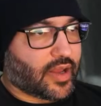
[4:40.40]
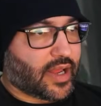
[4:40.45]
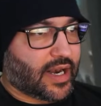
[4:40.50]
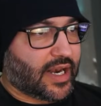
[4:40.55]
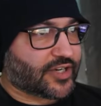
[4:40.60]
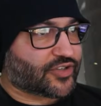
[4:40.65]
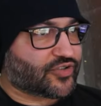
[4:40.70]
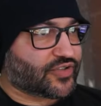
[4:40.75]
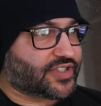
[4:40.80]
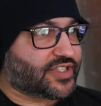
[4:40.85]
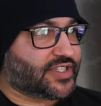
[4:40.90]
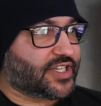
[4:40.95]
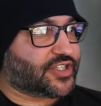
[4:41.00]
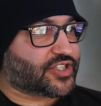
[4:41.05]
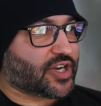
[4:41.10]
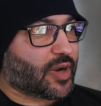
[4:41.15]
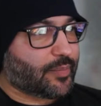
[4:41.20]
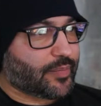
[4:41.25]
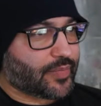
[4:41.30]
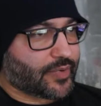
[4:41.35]
electricity
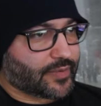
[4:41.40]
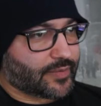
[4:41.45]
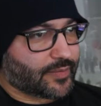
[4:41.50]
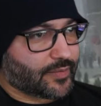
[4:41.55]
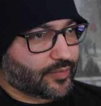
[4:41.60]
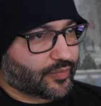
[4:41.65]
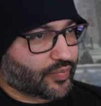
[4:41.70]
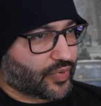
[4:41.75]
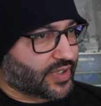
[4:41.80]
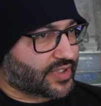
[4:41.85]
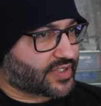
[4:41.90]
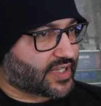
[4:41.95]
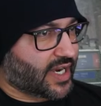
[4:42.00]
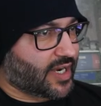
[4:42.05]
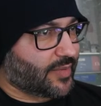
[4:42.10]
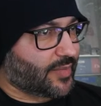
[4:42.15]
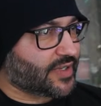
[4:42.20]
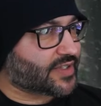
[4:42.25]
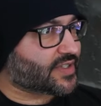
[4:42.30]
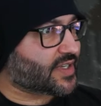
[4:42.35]
jump brings
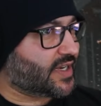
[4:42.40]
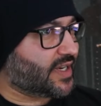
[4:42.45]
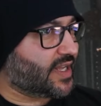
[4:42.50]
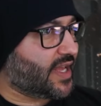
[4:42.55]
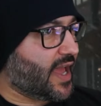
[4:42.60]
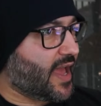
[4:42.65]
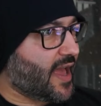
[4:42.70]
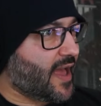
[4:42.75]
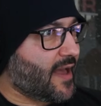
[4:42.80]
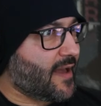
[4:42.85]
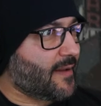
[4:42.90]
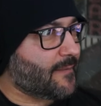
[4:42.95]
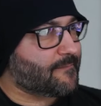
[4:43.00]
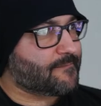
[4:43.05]
enemies in the air.